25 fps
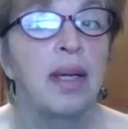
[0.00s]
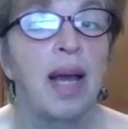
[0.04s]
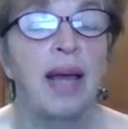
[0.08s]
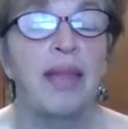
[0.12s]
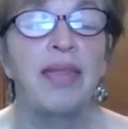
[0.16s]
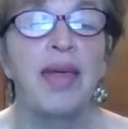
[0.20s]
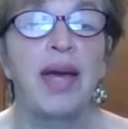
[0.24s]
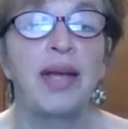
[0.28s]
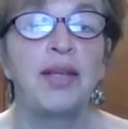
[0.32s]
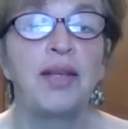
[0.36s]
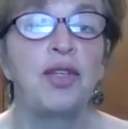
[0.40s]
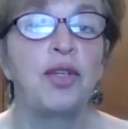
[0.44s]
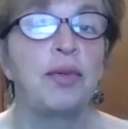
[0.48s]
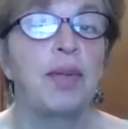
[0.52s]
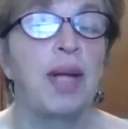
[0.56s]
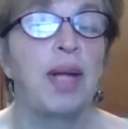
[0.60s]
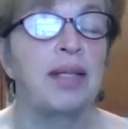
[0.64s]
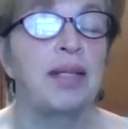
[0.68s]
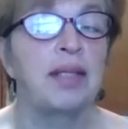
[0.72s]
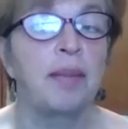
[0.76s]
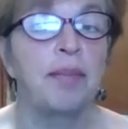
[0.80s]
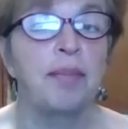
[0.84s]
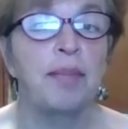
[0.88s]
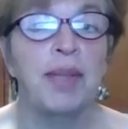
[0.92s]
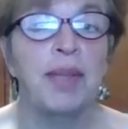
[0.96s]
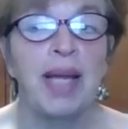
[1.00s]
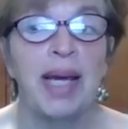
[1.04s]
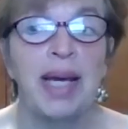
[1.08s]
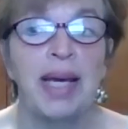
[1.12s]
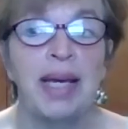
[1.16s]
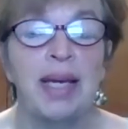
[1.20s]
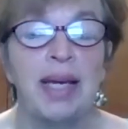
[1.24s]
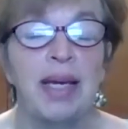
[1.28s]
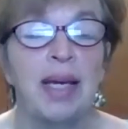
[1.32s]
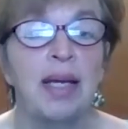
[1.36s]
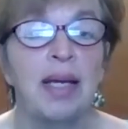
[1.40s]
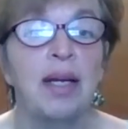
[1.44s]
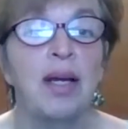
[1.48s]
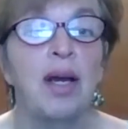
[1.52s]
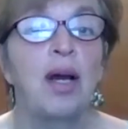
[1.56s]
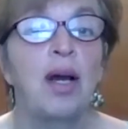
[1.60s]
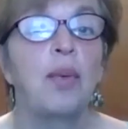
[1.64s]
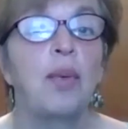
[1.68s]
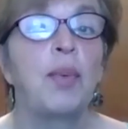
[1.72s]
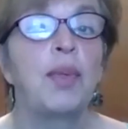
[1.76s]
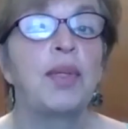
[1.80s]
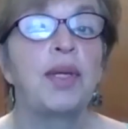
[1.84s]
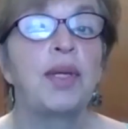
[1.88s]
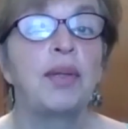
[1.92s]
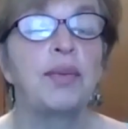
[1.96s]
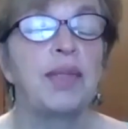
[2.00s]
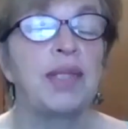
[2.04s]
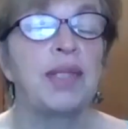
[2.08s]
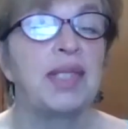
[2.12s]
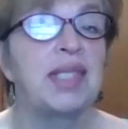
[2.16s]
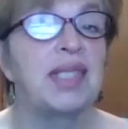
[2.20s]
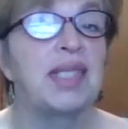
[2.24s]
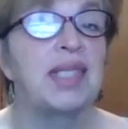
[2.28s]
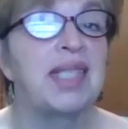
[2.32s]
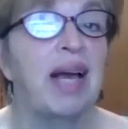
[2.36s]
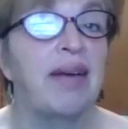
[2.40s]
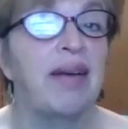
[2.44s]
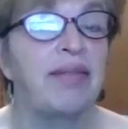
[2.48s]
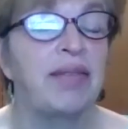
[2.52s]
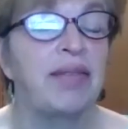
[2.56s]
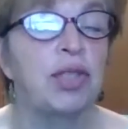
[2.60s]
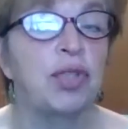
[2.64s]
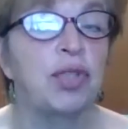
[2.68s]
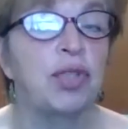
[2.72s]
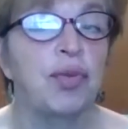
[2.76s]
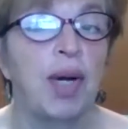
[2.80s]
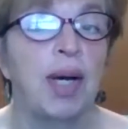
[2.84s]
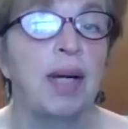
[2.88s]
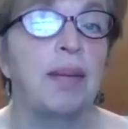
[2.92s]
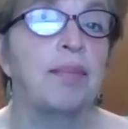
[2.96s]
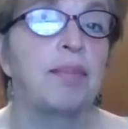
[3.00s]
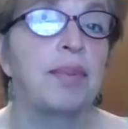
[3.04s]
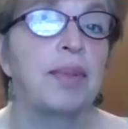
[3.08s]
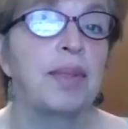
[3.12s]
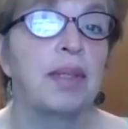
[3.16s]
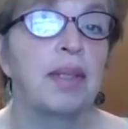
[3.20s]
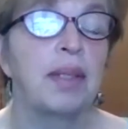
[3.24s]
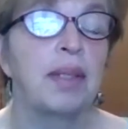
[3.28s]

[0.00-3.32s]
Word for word: And then you'll end up playing it with only seven trump.